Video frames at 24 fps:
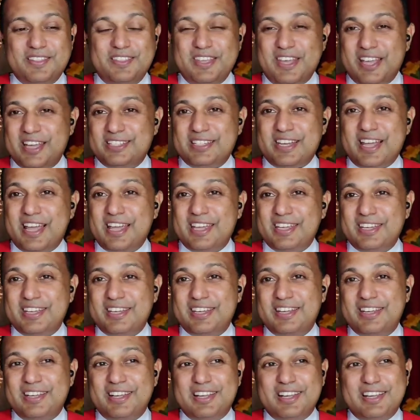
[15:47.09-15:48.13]
the
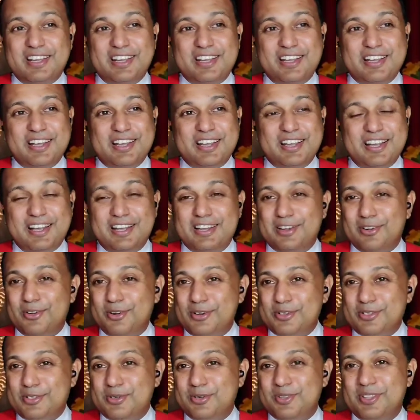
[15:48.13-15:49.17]
attack and
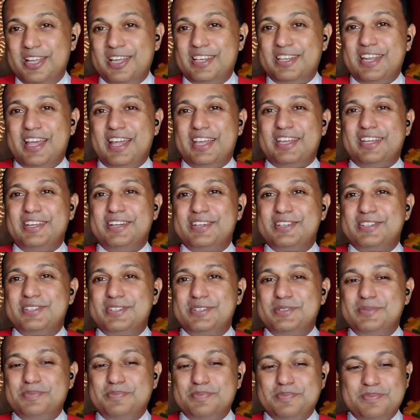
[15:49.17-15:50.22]
also the
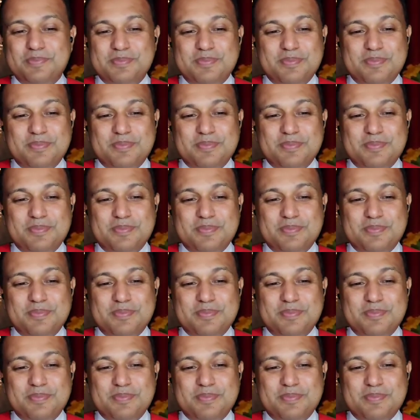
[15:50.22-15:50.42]
attackers